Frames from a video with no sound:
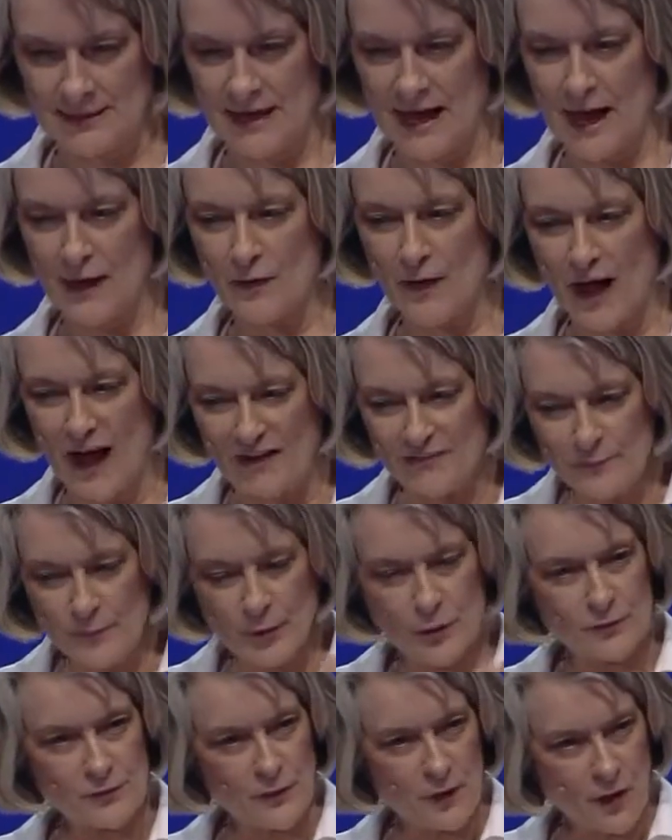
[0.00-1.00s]
Now,
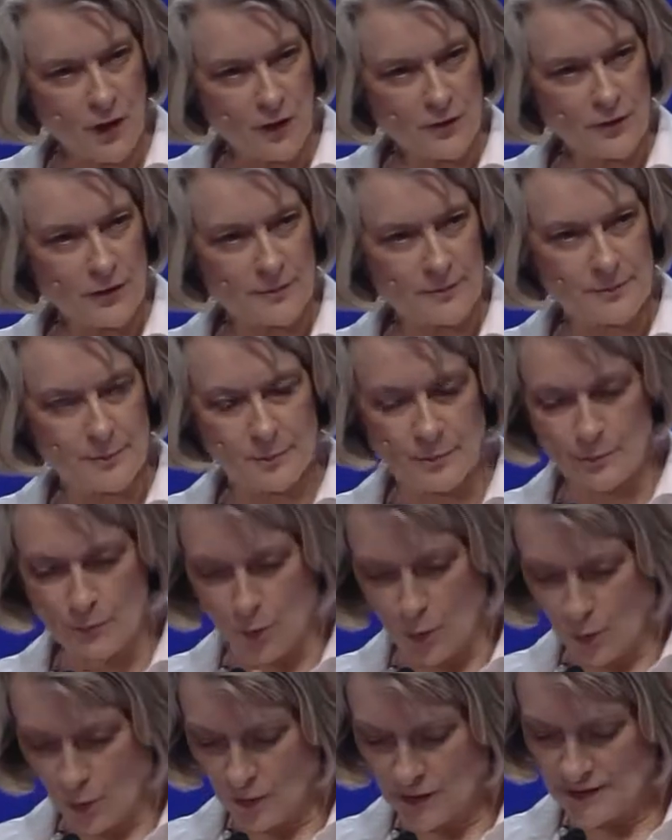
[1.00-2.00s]
I've put on the
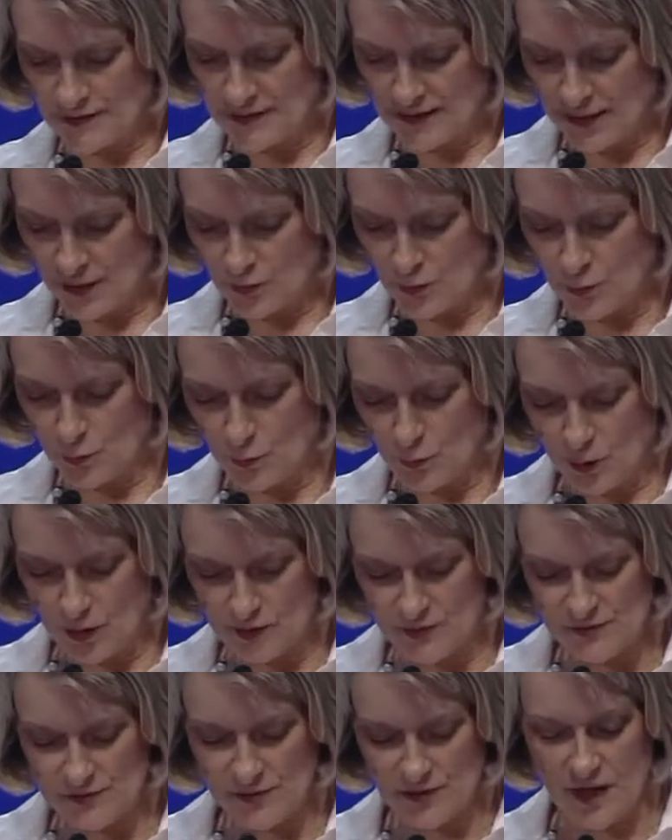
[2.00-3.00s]
board here the
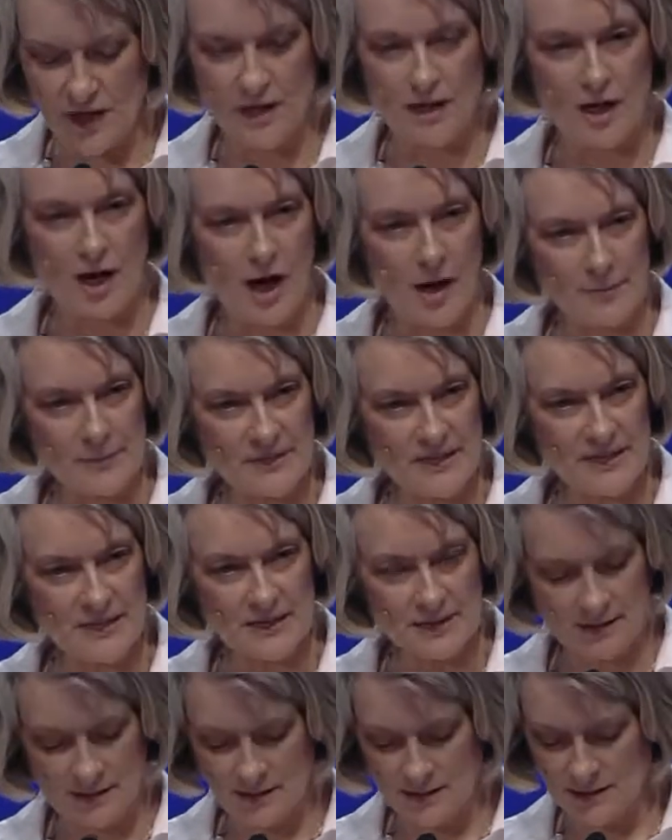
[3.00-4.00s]
words
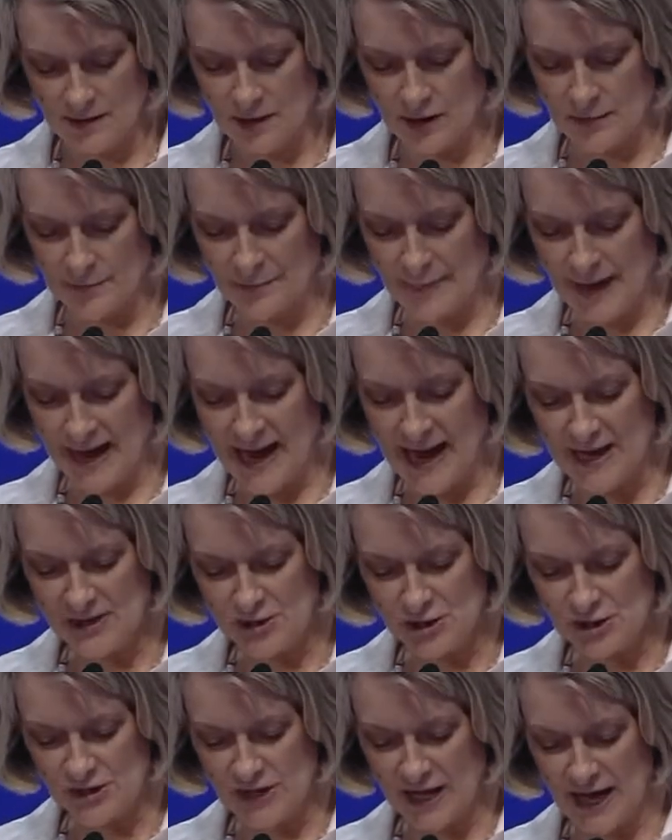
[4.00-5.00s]
accompany,
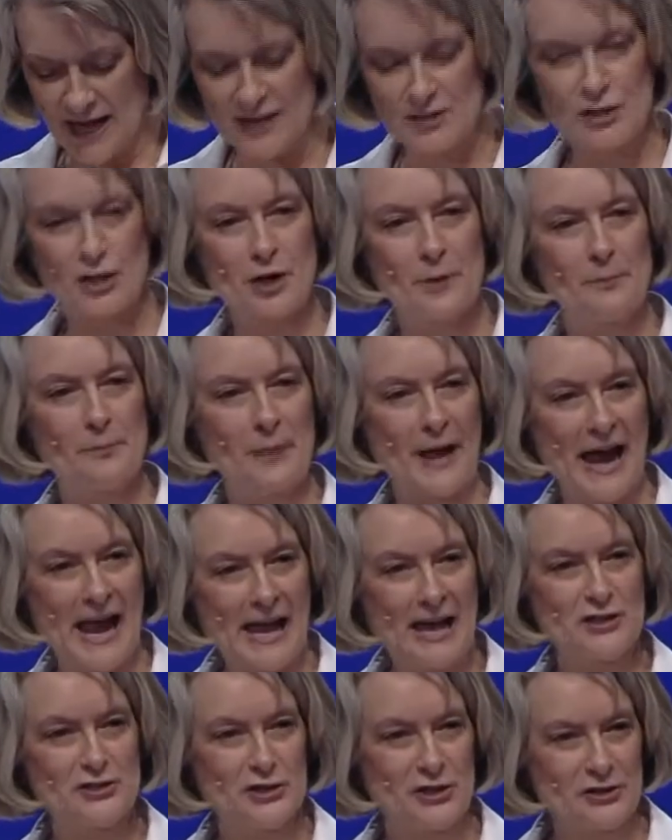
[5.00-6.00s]
compassion, and
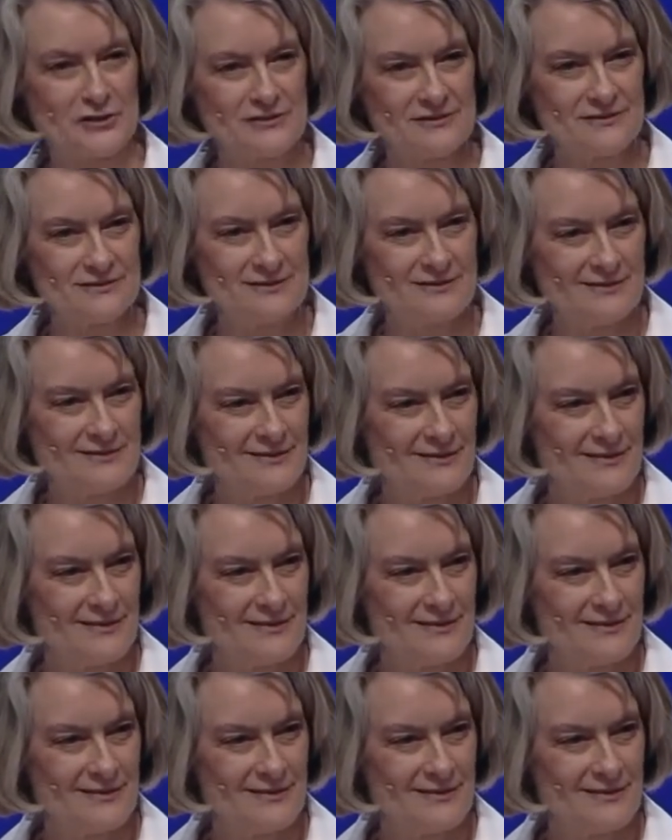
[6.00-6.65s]
companion